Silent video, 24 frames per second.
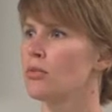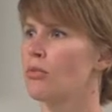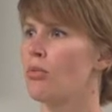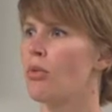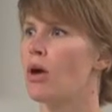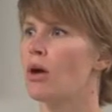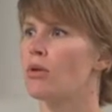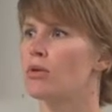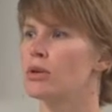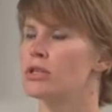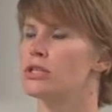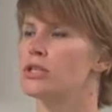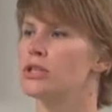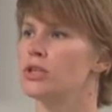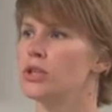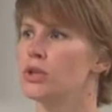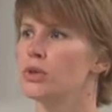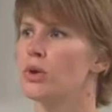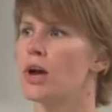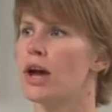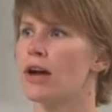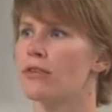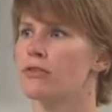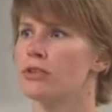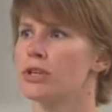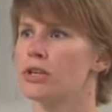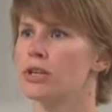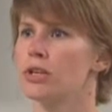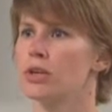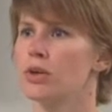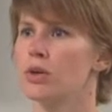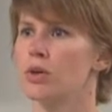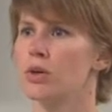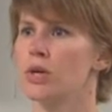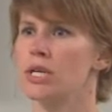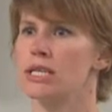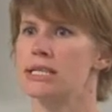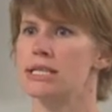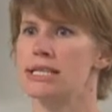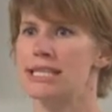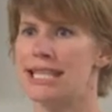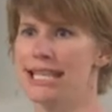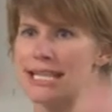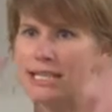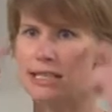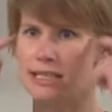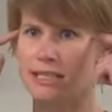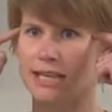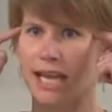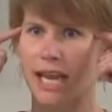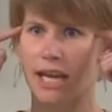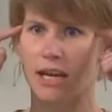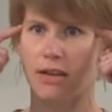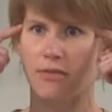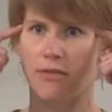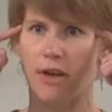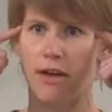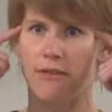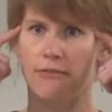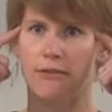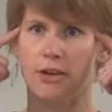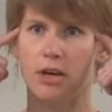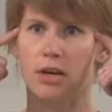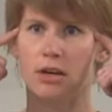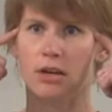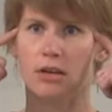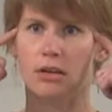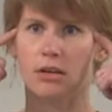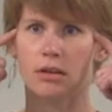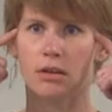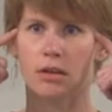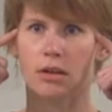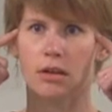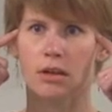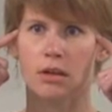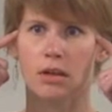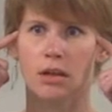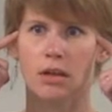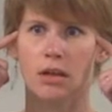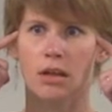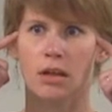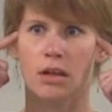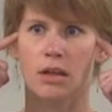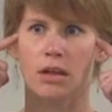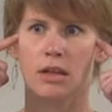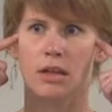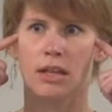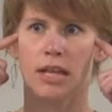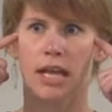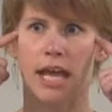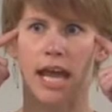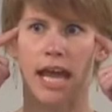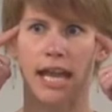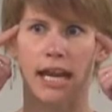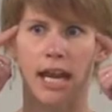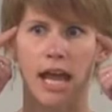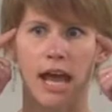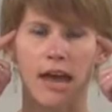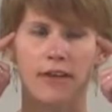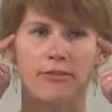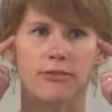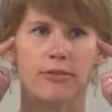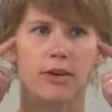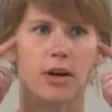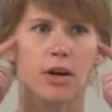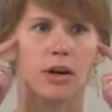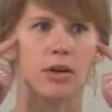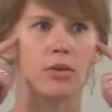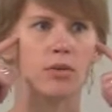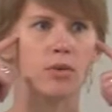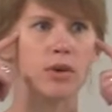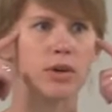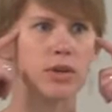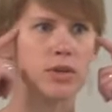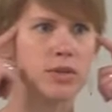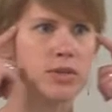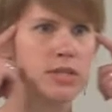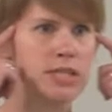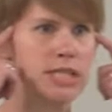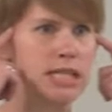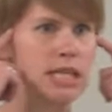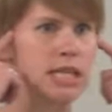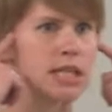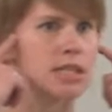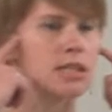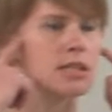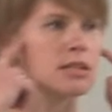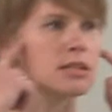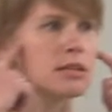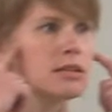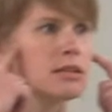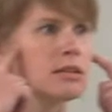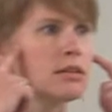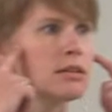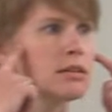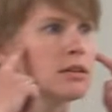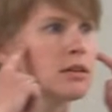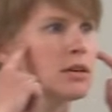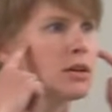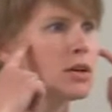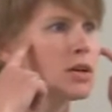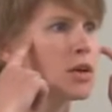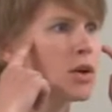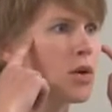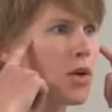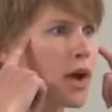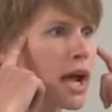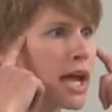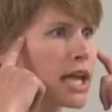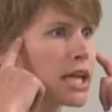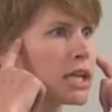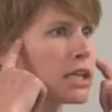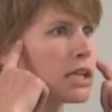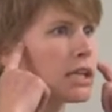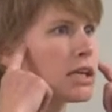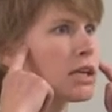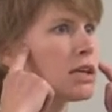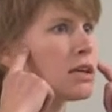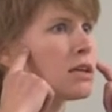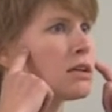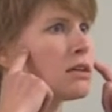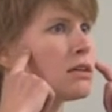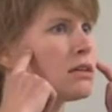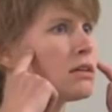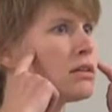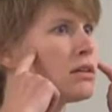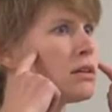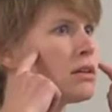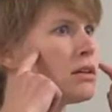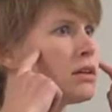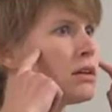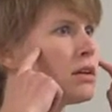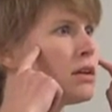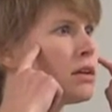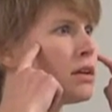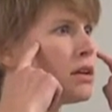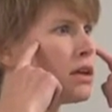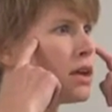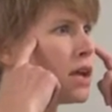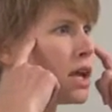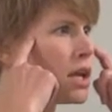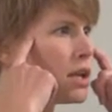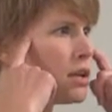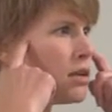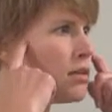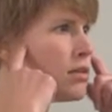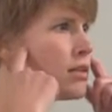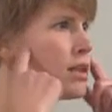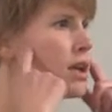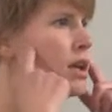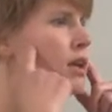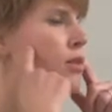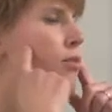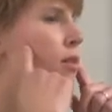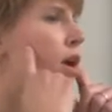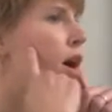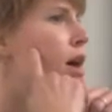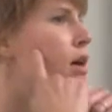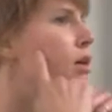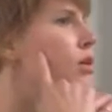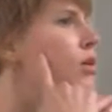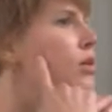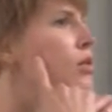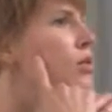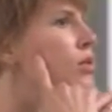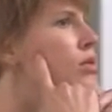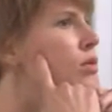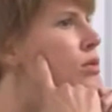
But what you do have to do is this kind of effort. The kind of effort where you sit quietly and you think about